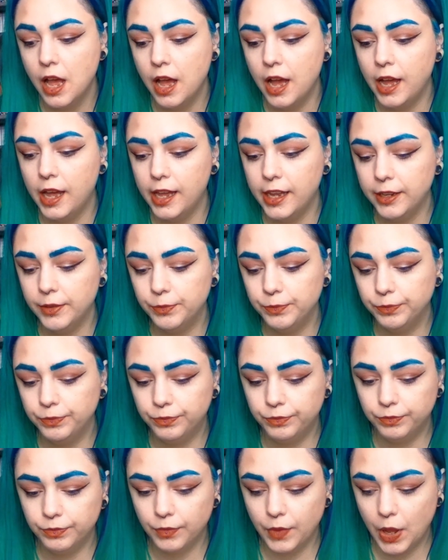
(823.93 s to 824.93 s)

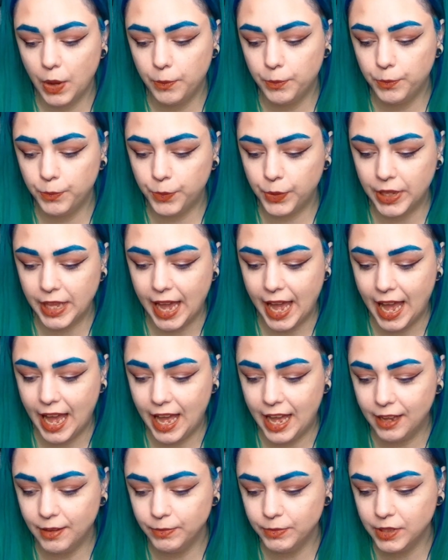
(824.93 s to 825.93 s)
But yeah,
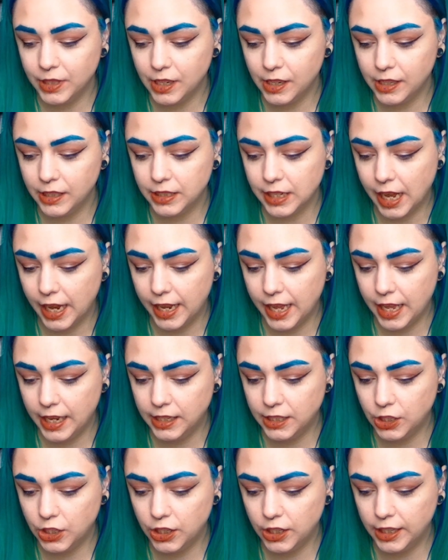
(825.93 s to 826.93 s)
I'm so excited
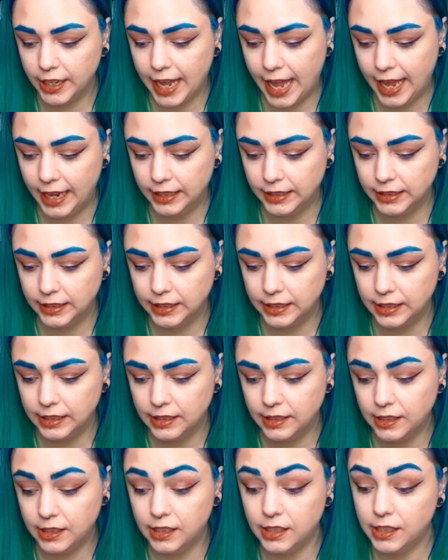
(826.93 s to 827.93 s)
to get
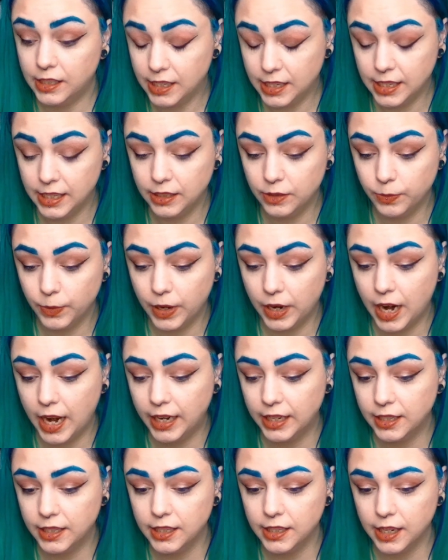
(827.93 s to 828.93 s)
into this one
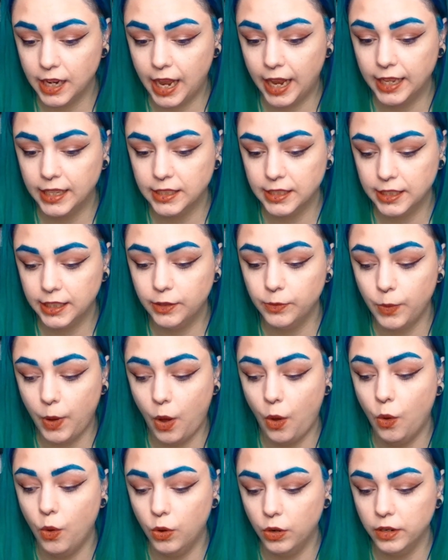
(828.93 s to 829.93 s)
and to like see what
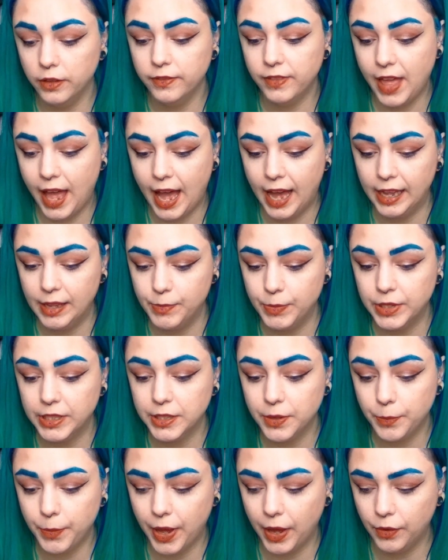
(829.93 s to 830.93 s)
all of the hype is
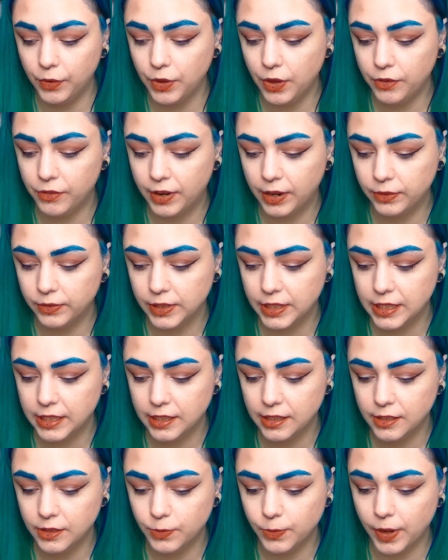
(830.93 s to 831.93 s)
about around this
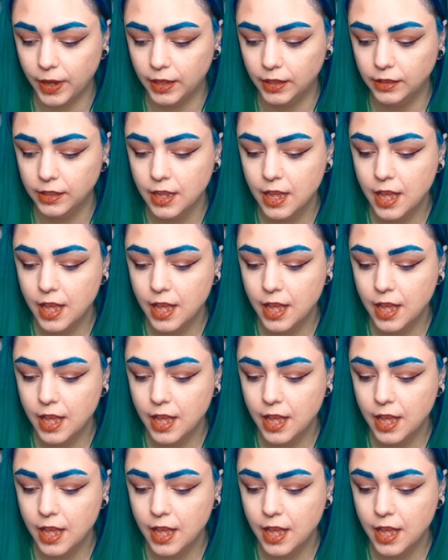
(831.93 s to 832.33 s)
as well,